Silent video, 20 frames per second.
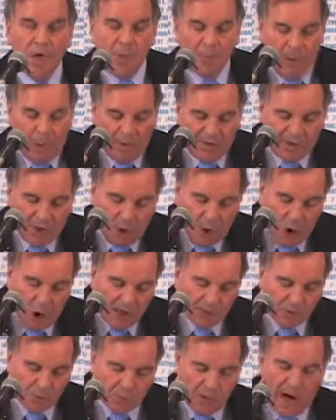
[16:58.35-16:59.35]
But with
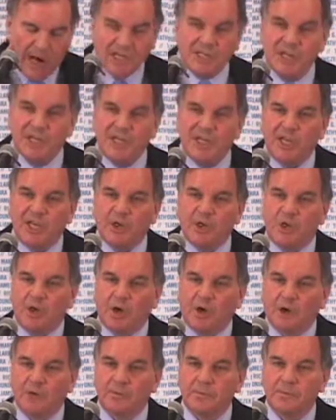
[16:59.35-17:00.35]
costs rising each
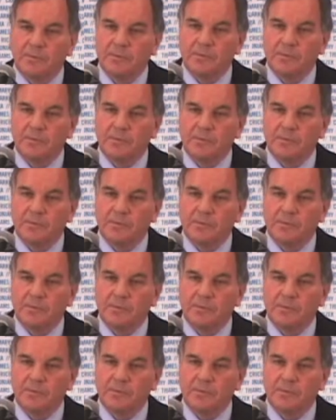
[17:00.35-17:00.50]
year,